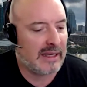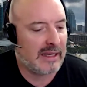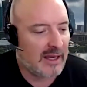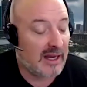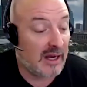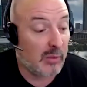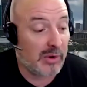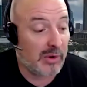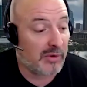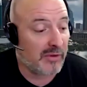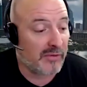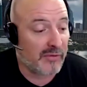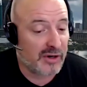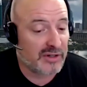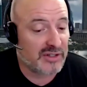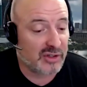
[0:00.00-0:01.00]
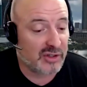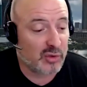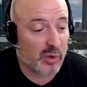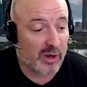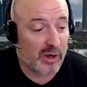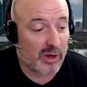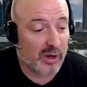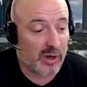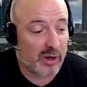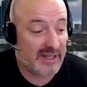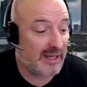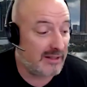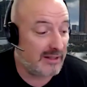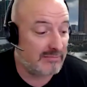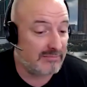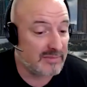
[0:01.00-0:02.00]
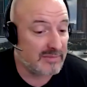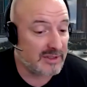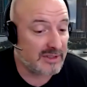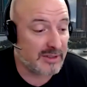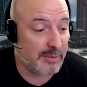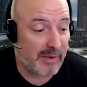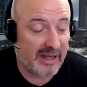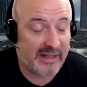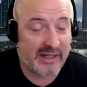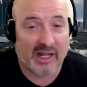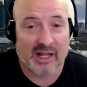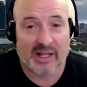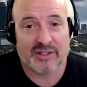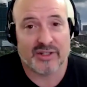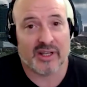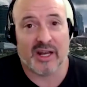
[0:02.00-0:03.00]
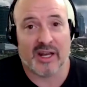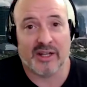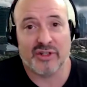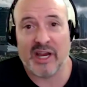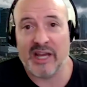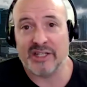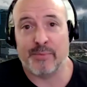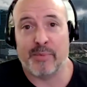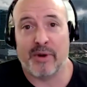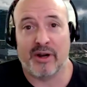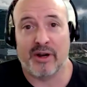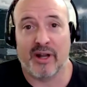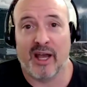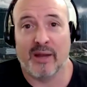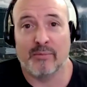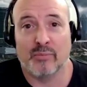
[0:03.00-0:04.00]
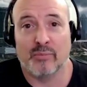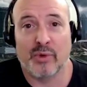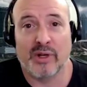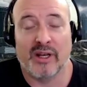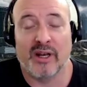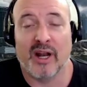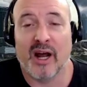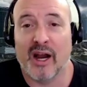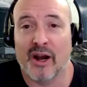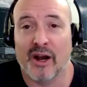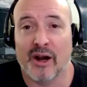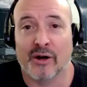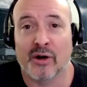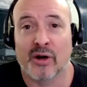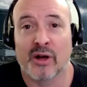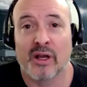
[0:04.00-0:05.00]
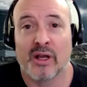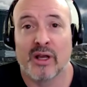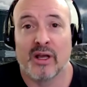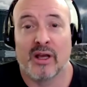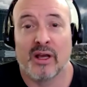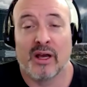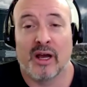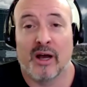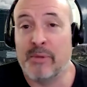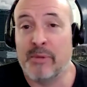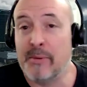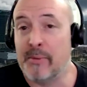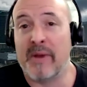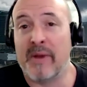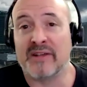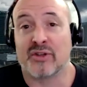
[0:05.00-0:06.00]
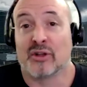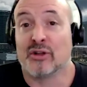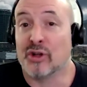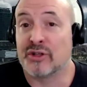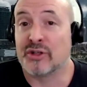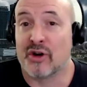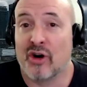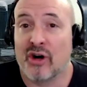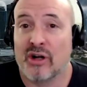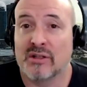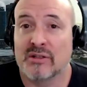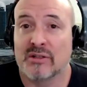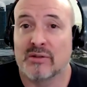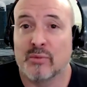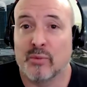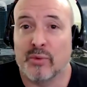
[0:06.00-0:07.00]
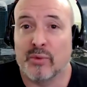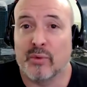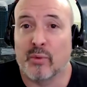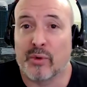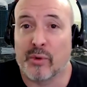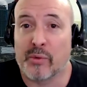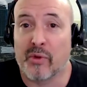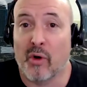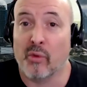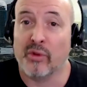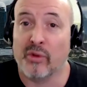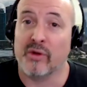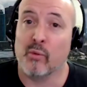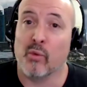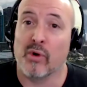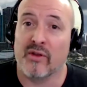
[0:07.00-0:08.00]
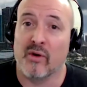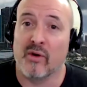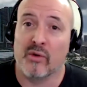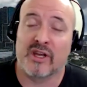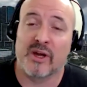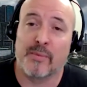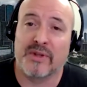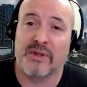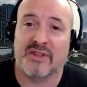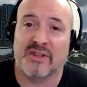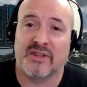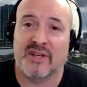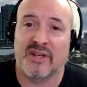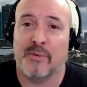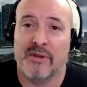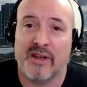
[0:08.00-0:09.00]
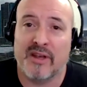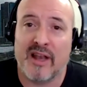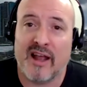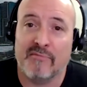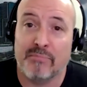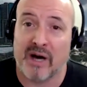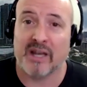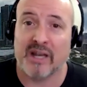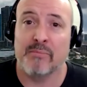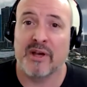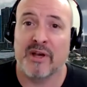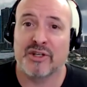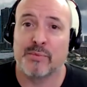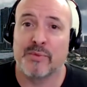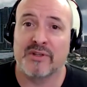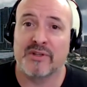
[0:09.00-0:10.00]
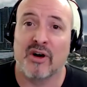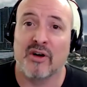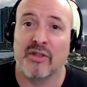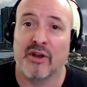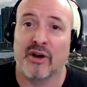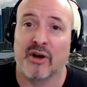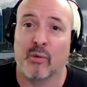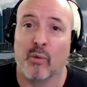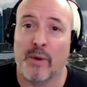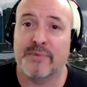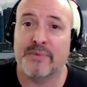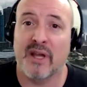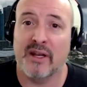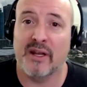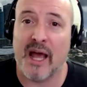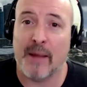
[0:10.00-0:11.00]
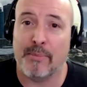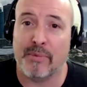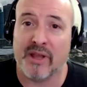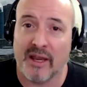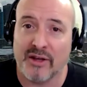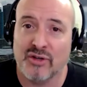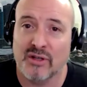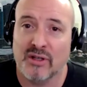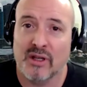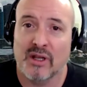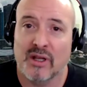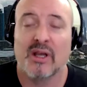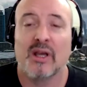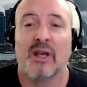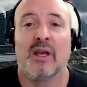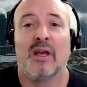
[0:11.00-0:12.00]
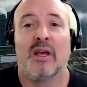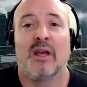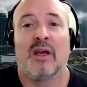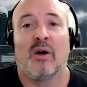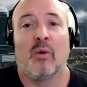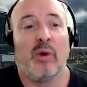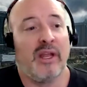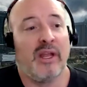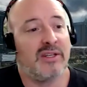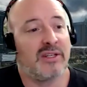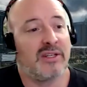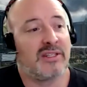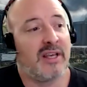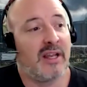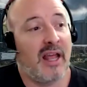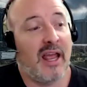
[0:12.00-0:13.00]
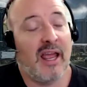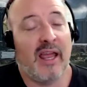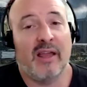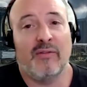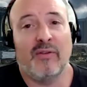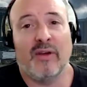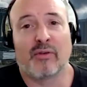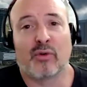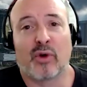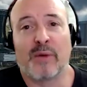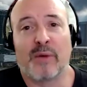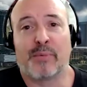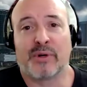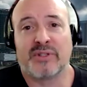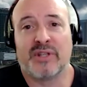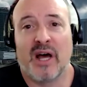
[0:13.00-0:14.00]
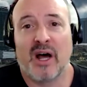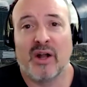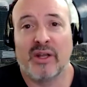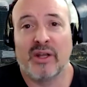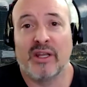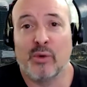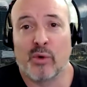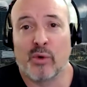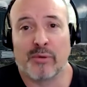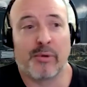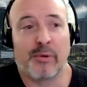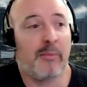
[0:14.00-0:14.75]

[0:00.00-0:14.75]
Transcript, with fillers: uh, we were the first in twenty thirteen, to my knowledge, to kind of change the paradigm. We didn't hire uh, people based on looks at all. We're only one of the only companies at the time that didn't have body measurements on their website application. We just said, "Hey, if you have a great personality and you want to